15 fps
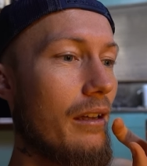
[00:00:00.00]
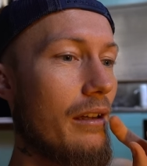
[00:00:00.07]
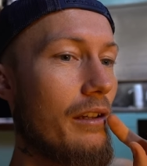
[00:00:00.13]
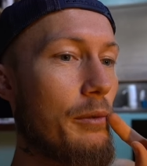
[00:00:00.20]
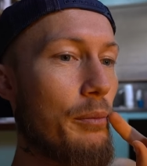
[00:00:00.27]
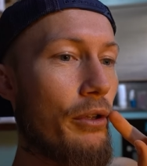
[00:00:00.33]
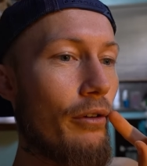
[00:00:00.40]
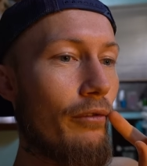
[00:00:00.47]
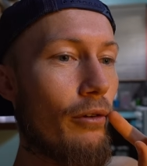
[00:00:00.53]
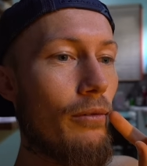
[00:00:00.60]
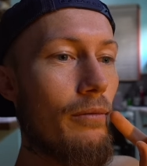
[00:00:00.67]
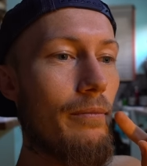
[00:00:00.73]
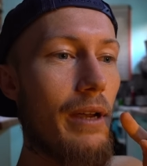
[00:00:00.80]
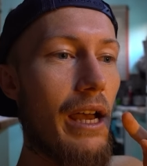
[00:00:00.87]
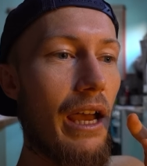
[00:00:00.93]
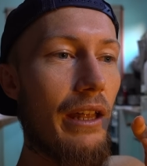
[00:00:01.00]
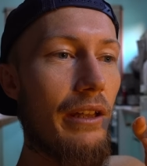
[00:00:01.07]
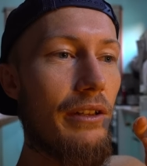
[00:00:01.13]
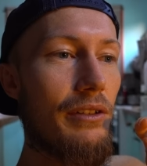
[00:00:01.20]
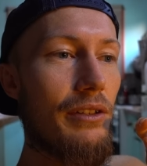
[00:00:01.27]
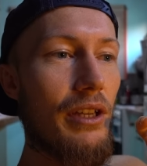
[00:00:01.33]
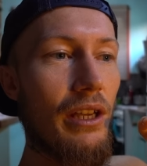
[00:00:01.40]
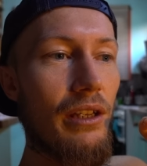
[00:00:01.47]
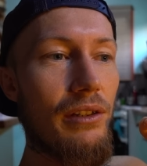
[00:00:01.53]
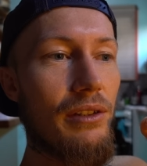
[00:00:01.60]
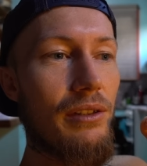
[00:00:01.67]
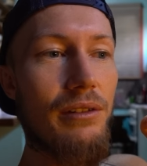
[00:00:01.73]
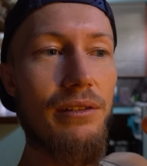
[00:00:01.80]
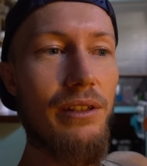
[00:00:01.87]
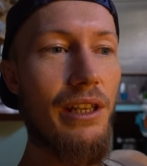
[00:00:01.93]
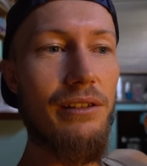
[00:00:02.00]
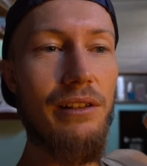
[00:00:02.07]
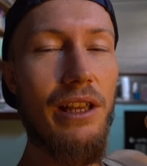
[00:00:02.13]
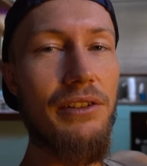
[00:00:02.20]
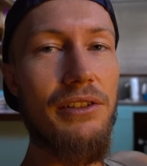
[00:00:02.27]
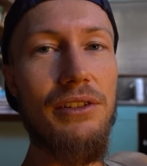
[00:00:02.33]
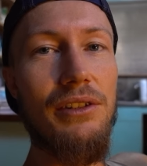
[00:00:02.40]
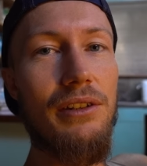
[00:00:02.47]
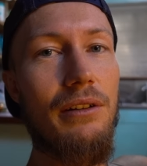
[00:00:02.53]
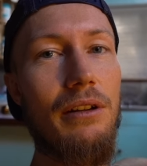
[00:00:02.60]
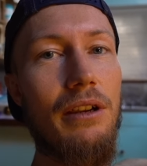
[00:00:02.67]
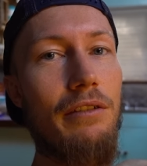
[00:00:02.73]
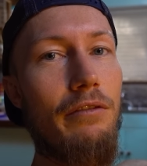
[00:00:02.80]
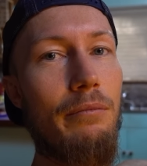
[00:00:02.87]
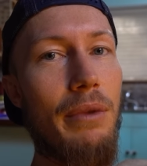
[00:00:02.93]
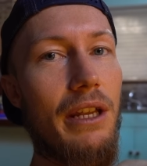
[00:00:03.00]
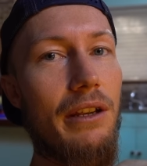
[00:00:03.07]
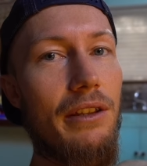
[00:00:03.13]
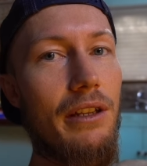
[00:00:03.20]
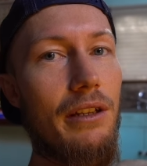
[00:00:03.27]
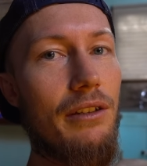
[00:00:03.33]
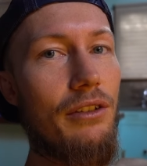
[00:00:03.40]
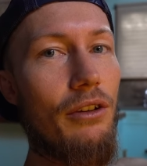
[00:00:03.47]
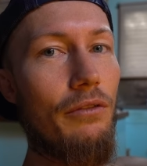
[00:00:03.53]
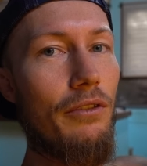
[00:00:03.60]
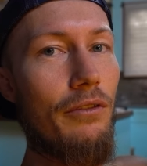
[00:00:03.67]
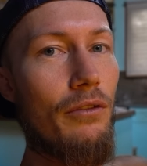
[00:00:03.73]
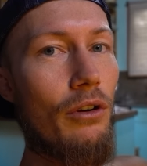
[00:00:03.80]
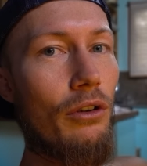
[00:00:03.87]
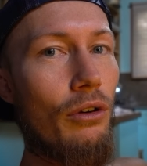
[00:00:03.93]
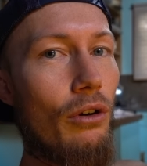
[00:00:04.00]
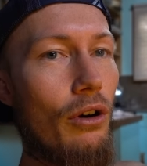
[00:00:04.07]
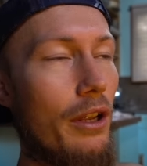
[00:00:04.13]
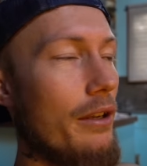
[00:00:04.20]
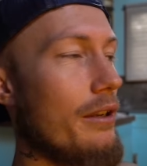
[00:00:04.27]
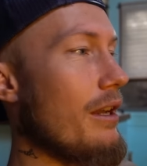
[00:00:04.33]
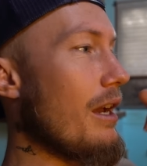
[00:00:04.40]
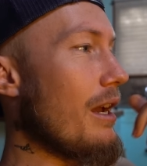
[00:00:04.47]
it's beautiful and there's there's lenses that are even better than it so if you've got coin